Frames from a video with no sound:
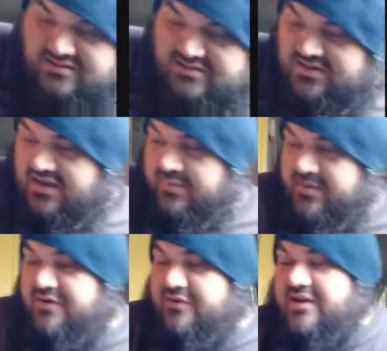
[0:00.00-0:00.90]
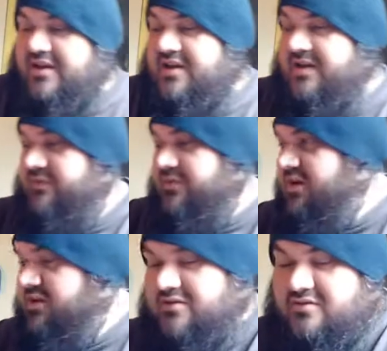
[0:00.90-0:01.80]
Let's see, how many do I have right
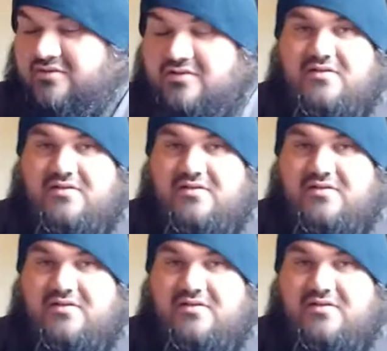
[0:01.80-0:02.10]
here?